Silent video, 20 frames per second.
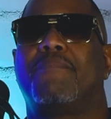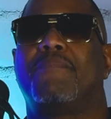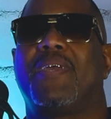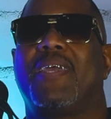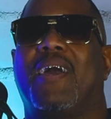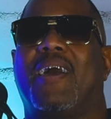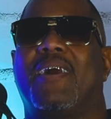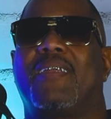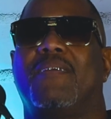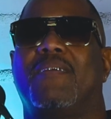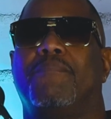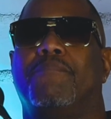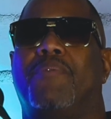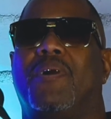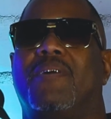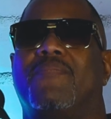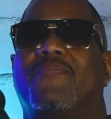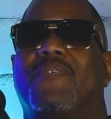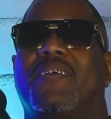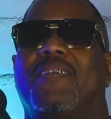I mean, I done
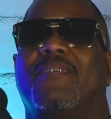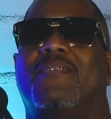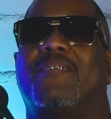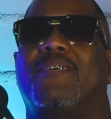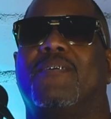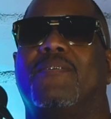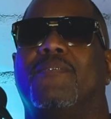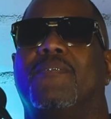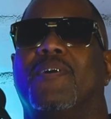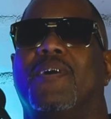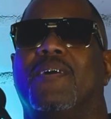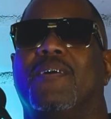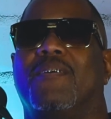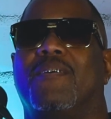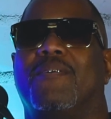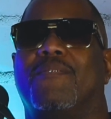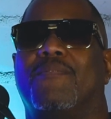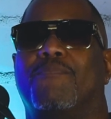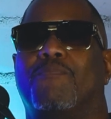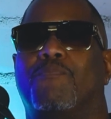bumped into
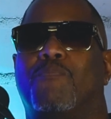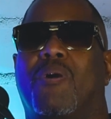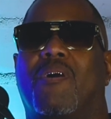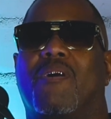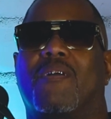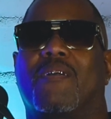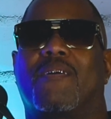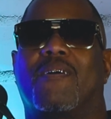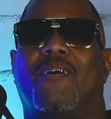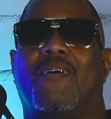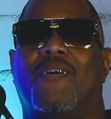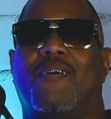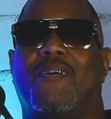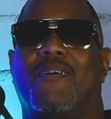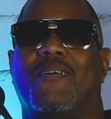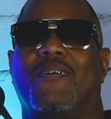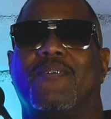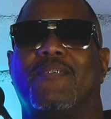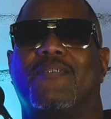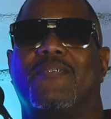parked
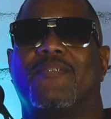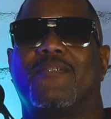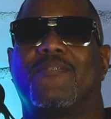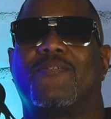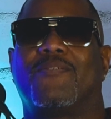cars.